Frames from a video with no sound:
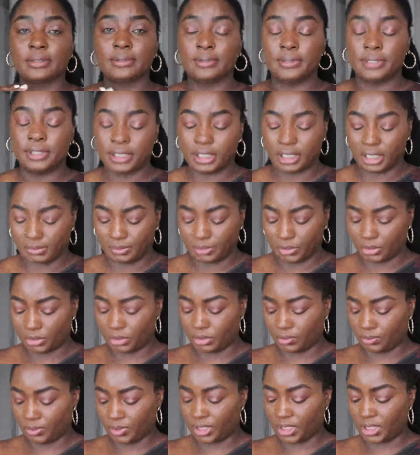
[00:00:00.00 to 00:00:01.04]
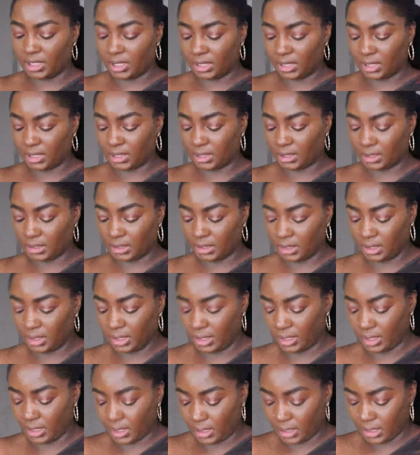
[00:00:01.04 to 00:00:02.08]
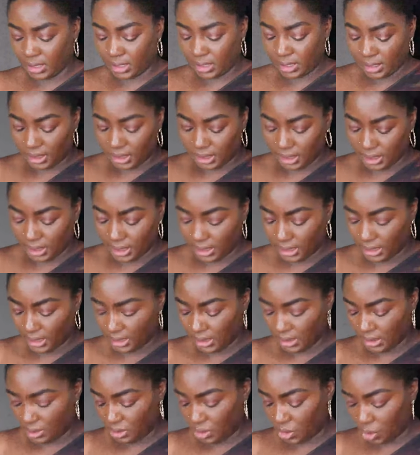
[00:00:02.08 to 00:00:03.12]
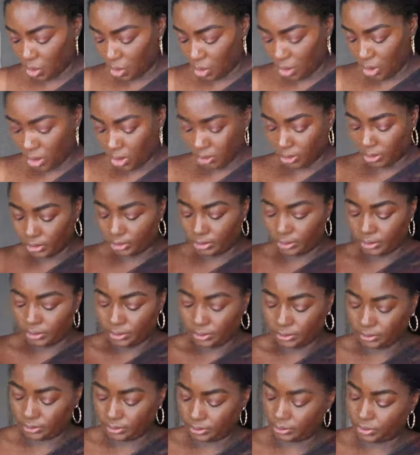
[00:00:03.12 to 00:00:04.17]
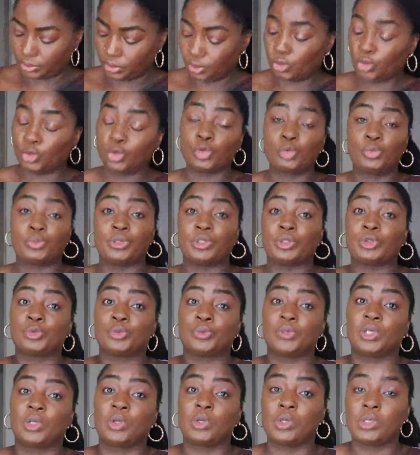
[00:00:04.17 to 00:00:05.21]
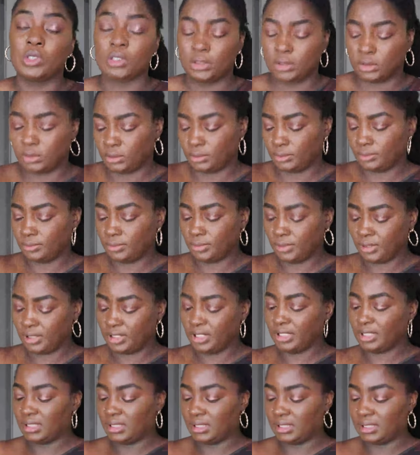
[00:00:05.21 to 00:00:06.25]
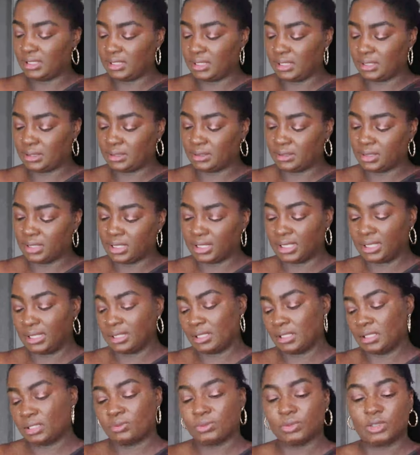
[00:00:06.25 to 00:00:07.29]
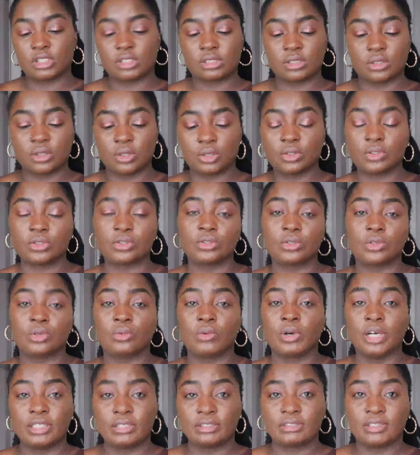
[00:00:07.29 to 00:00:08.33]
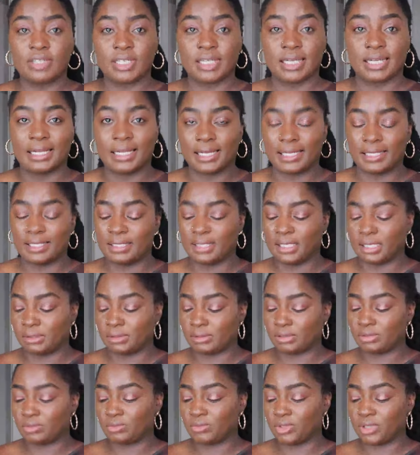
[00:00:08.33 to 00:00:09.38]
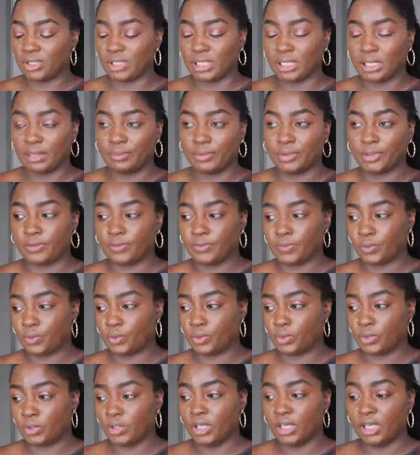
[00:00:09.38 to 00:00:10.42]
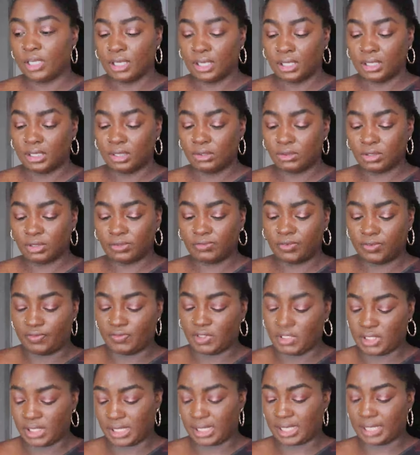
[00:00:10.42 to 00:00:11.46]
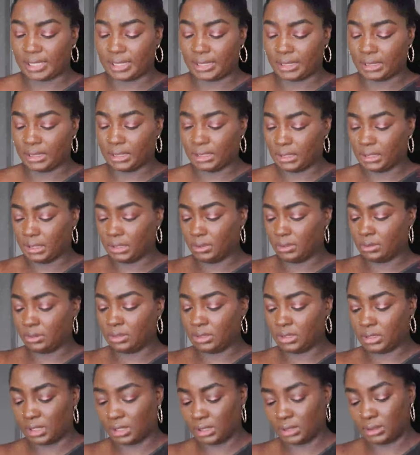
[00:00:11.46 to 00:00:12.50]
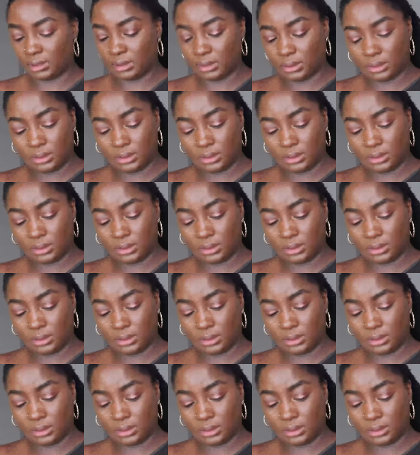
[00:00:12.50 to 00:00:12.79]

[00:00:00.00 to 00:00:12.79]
It comes all the way here and long, super long still. And this was also 109,000 won that I bought for. This was 59 on sale.